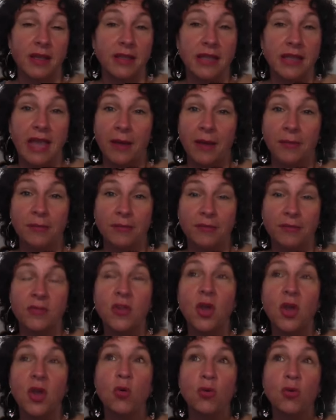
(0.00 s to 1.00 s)
yeah.
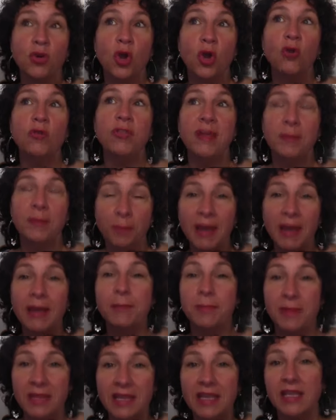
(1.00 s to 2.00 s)
Know that by
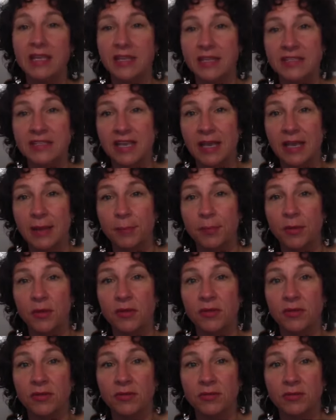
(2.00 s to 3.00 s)
being an
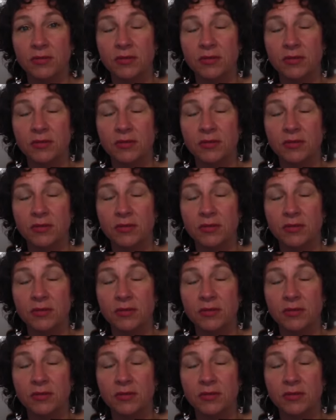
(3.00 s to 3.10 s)
example,